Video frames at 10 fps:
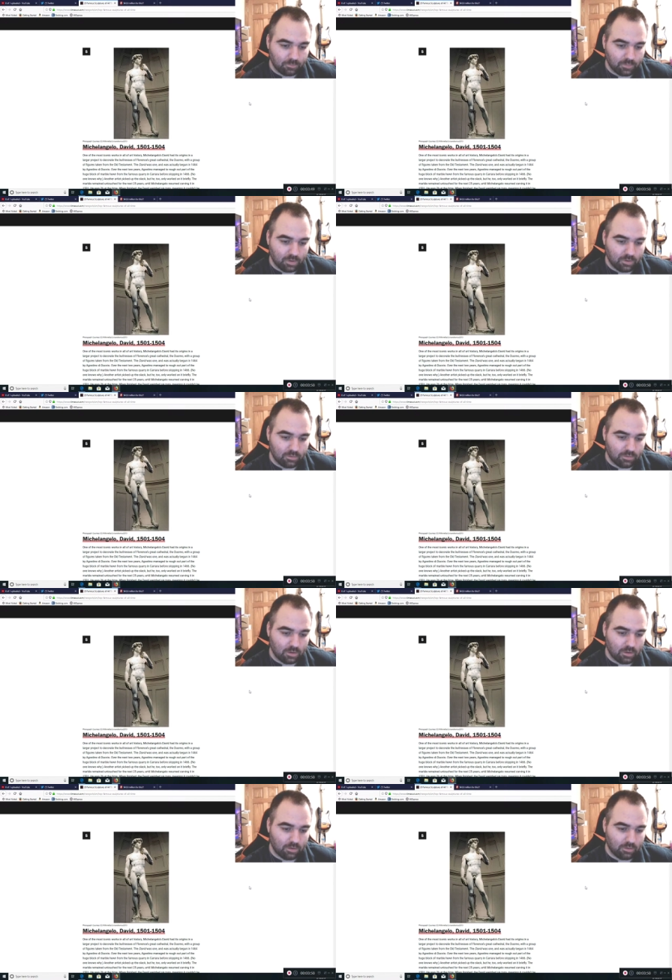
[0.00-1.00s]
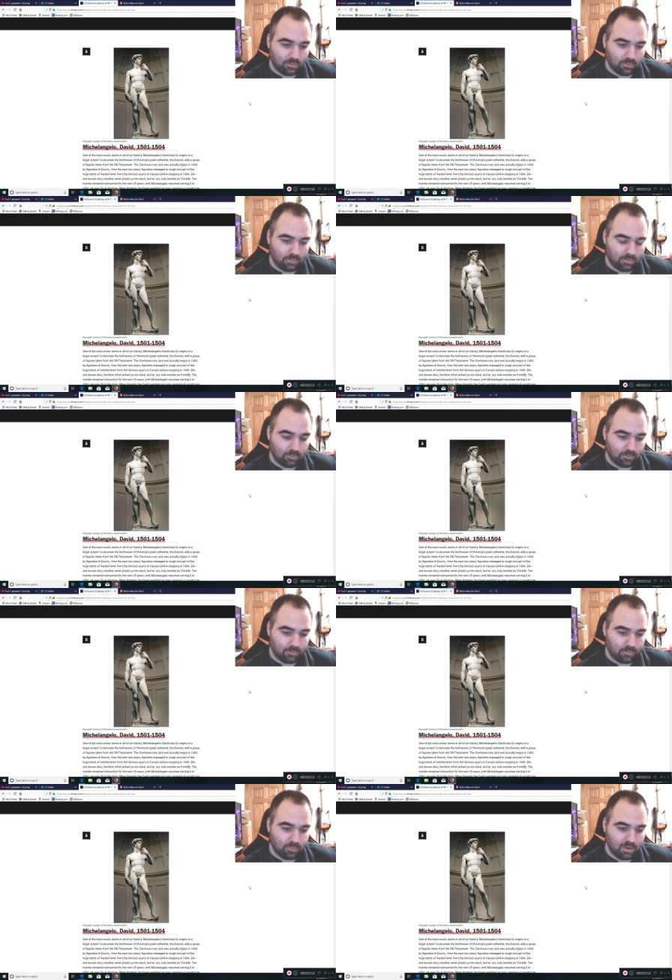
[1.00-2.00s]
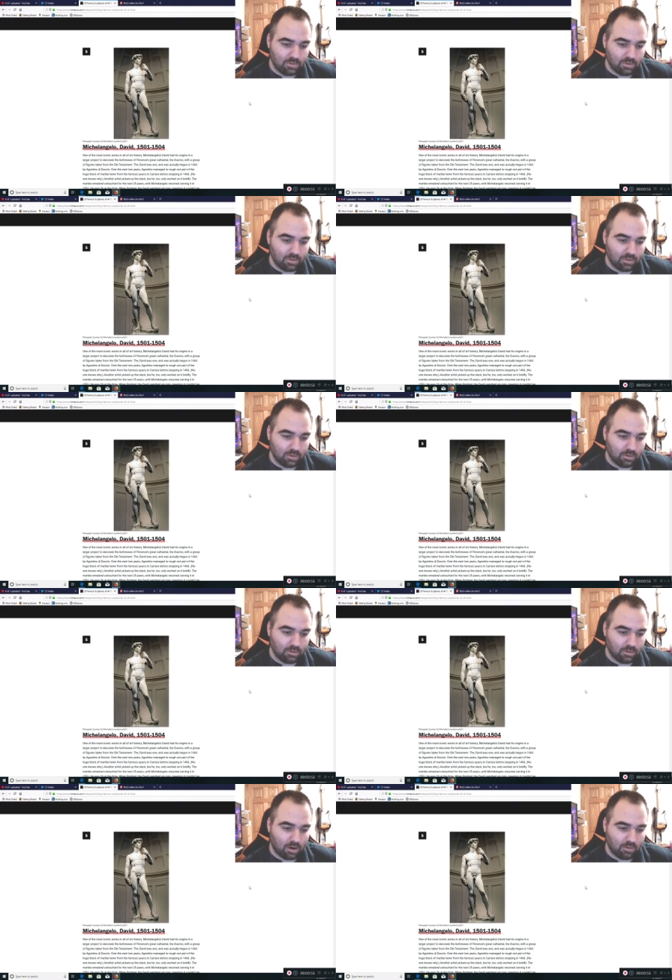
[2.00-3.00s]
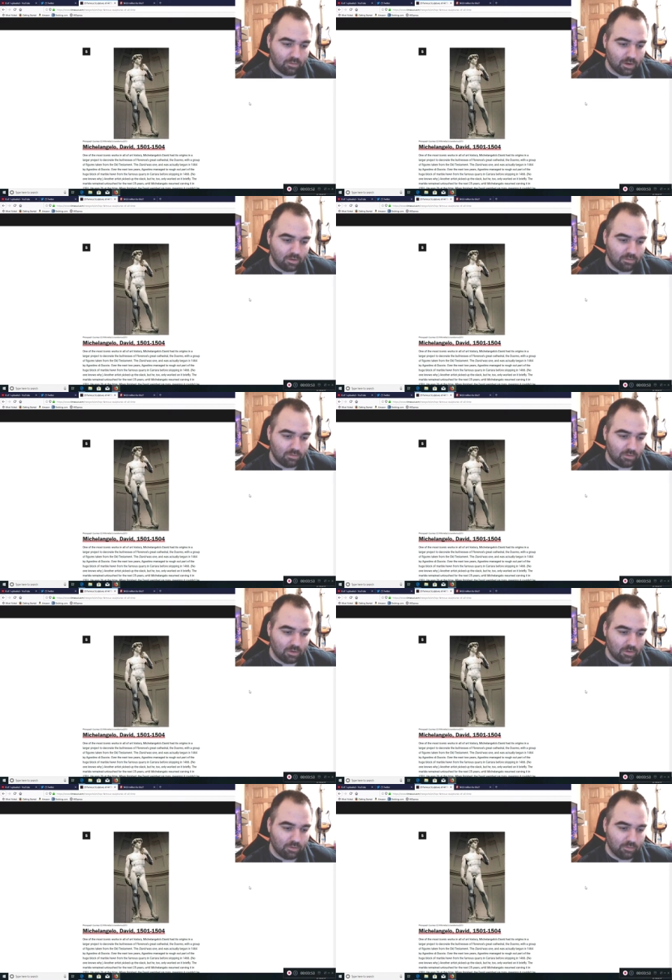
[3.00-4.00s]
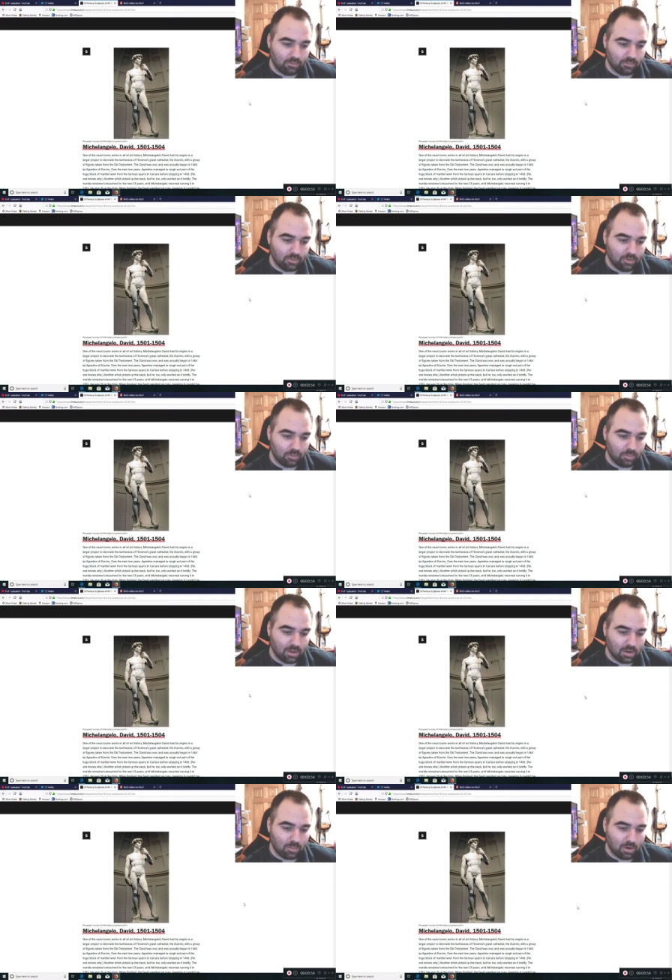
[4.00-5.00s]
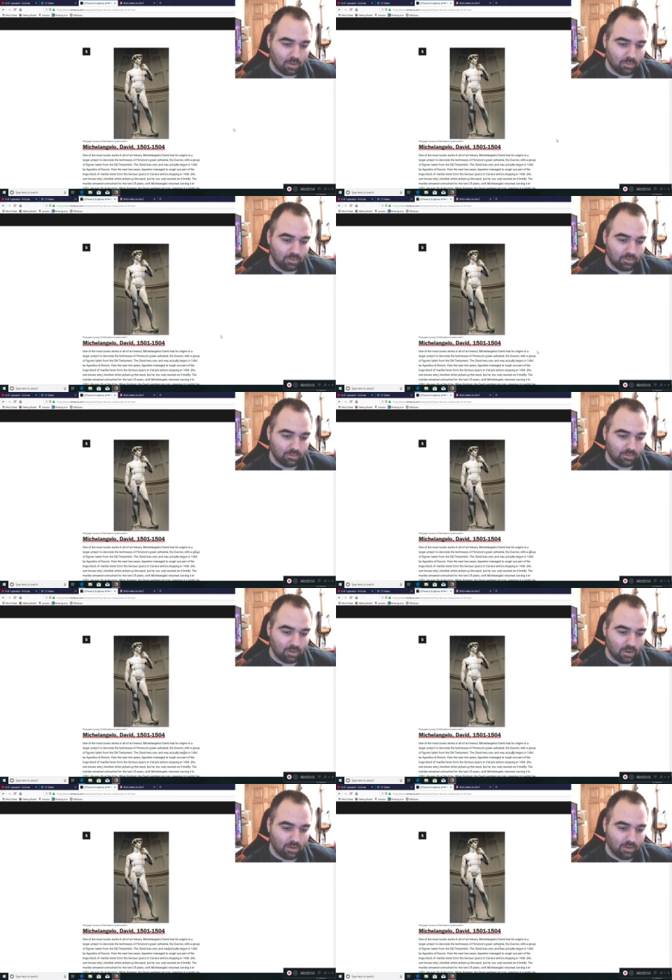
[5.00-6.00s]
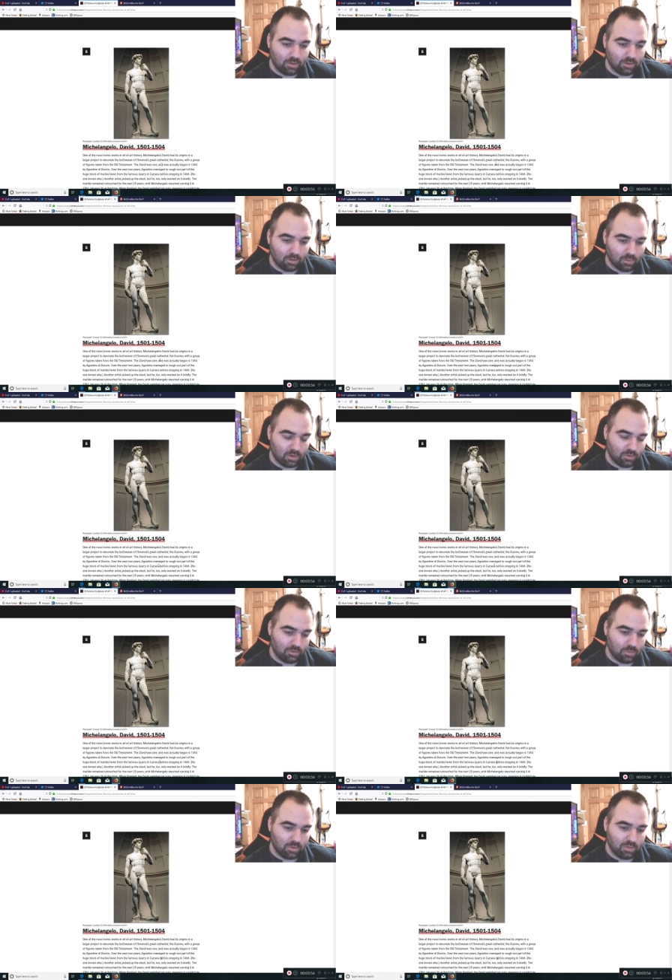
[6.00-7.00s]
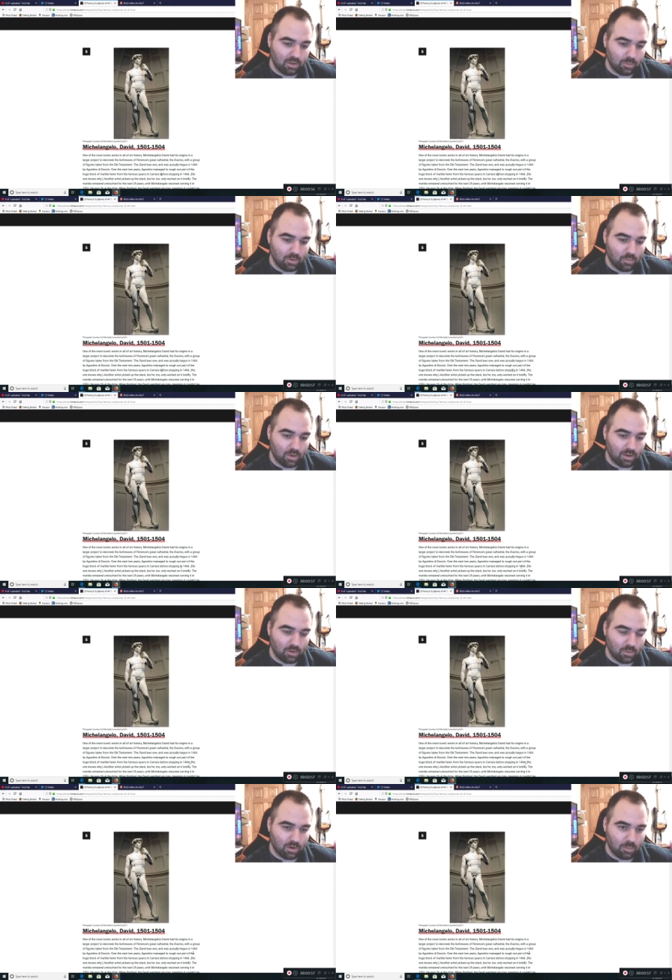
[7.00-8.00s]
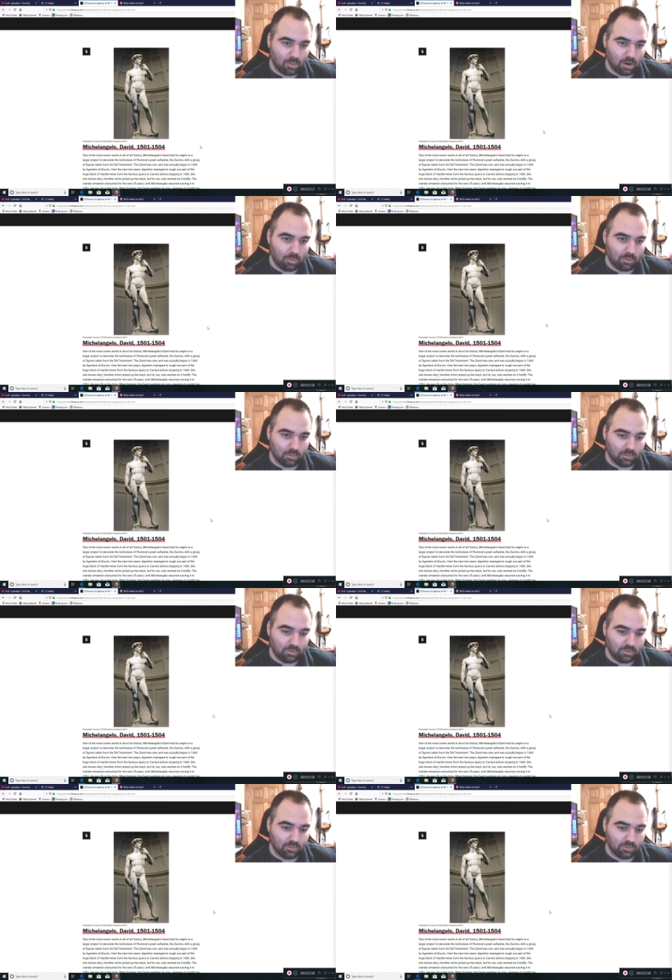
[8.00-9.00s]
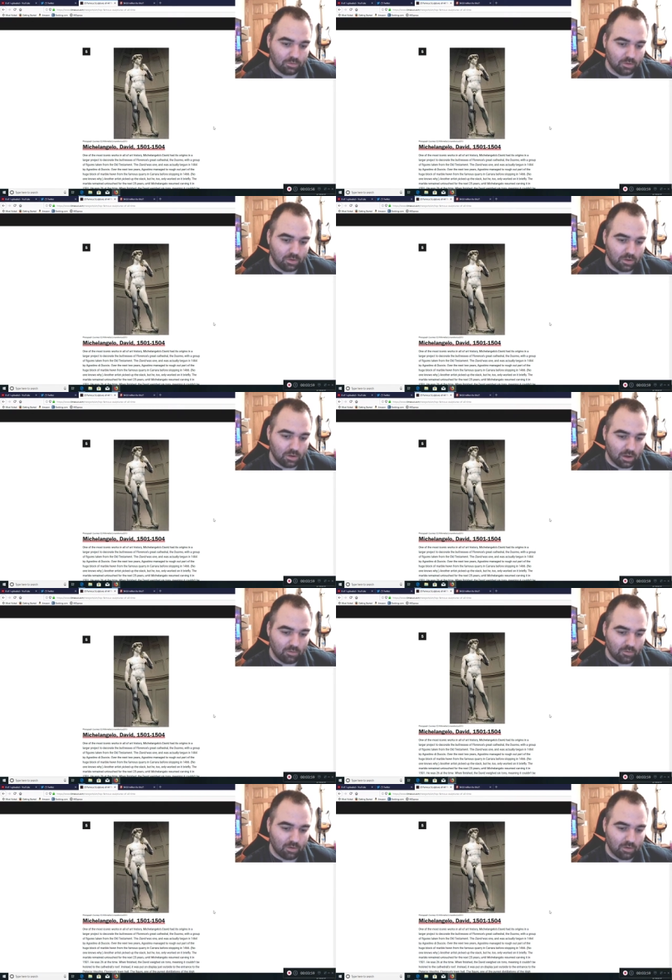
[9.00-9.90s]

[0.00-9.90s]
It's basically carved out of a huge block of marble in Carrara, so it'd be a white Carrara marble, which is a very,